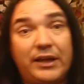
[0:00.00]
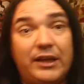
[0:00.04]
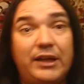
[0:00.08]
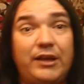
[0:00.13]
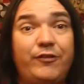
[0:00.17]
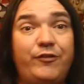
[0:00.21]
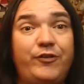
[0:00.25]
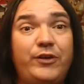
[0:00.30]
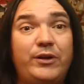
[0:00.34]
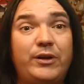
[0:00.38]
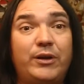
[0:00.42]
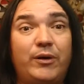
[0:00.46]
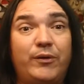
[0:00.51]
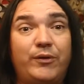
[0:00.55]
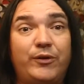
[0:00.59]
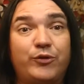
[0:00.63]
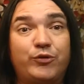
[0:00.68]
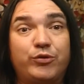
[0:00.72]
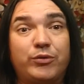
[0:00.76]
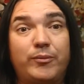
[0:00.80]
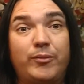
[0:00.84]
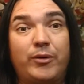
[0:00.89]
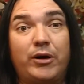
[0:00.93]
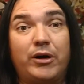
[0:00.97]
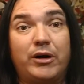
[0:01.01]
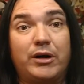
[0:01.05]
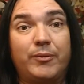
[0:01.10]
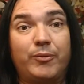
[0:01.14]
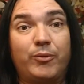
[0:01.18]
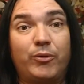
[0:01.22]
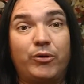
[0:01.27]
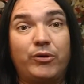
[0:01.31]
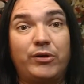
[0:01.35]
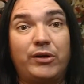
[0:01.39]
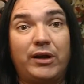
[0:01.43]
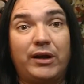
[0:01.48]
If you know this
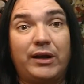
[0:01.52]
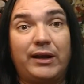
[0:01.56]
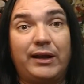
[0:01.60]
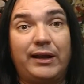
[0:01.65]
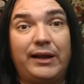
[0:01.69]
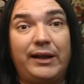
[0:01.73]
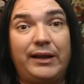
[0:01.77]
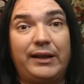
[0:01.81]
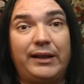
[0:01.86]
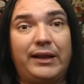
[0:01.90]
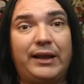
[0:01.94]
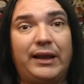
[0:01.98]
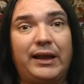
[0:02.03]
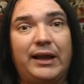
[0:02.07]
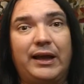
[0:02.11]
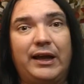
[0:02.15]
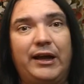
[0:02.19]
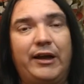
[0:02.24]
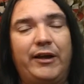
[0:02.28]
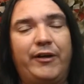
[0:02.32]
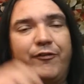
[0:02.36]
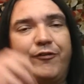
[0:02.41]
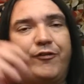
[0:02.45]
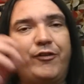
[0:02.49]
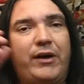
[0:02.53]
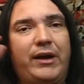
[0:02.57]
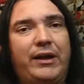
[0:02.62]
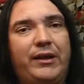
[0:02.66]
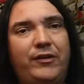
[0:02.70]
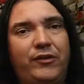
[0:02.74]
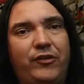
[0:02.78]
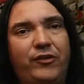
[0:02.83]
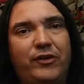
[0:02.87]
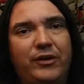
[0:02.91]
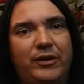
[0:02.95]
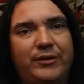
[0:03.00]
remarkable young lady, uh,
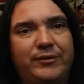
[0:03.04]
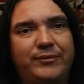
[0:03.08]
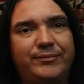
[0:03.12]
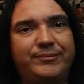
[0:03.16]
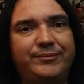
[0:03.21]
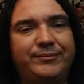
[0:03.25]
friends,